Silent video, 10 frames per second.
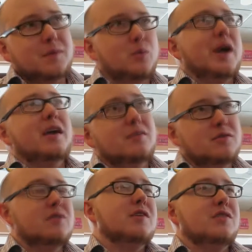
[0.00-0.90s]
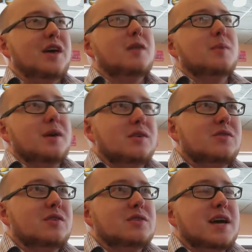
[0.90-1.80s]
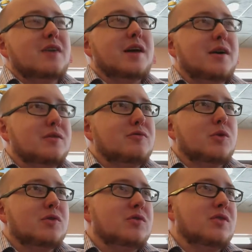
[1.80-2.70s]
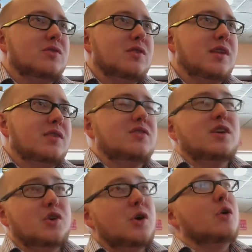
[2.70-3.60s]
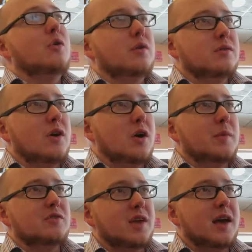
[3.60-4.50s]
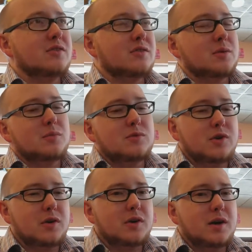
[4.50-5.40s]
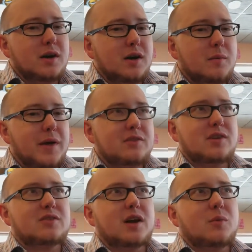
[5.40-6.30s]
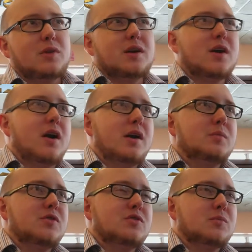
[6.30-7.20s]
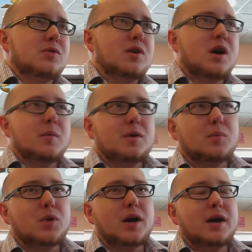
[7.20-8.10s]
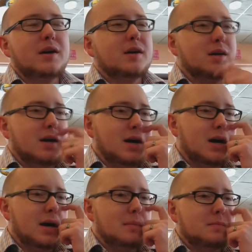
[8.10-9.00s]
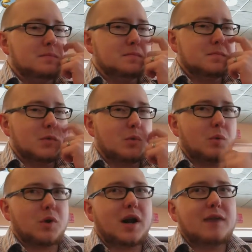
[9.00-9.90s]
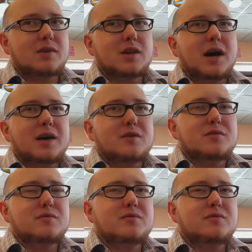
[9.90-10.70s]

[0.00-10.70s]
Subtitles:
waves of these enemies and tear down the forces and then send your own armies against them. So that's kind of where the Icarium system is going to come into play. We're going to have a lot of